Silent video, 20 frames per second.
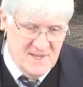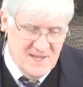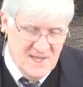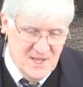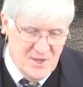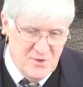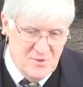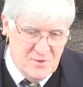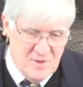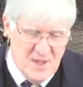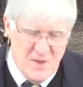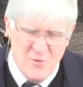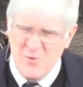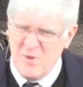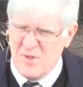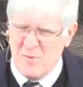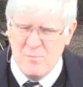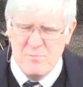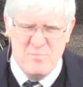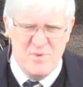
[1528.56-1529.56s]
He, he
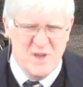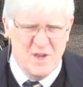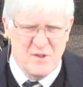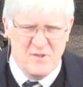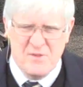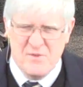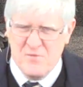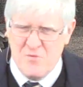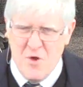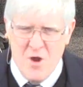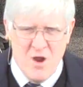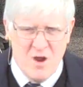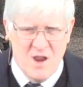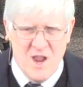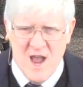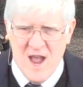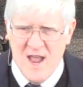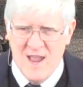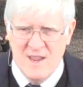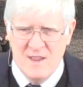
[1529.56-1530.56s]
was a big, strong
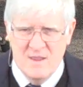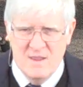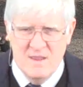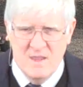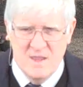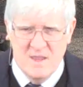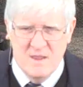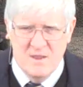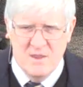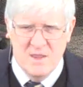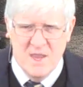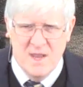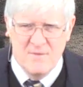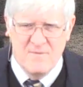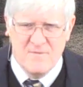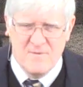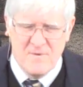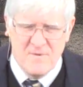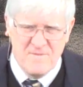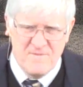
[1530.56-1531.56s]
guy. And
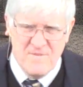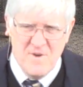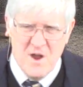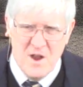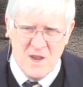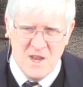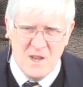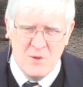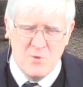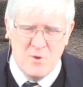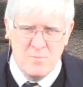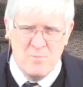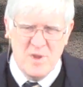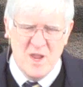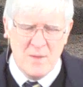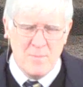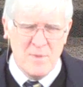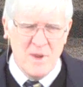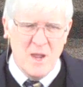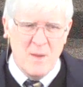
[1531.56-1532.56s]
for fun, he would
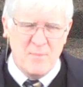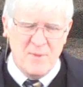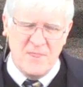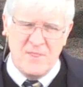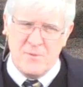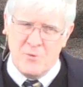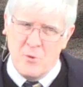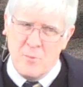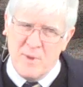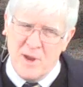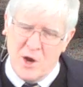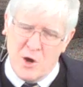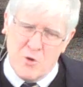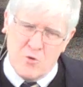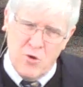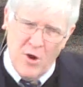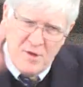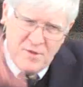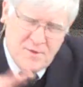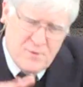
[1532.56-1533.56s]
pick me up and throw me
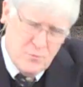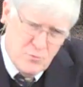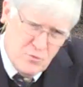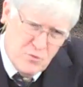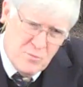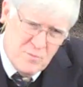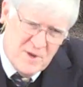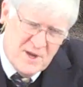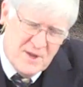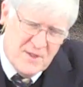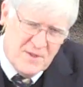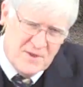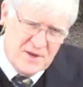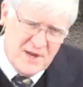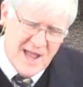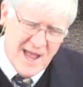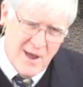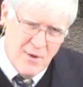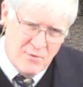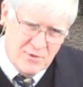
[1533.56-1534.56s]
across the room into the
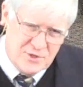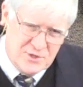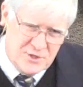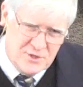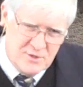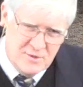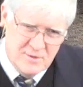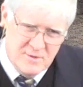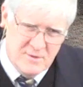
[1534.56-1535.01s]
couch.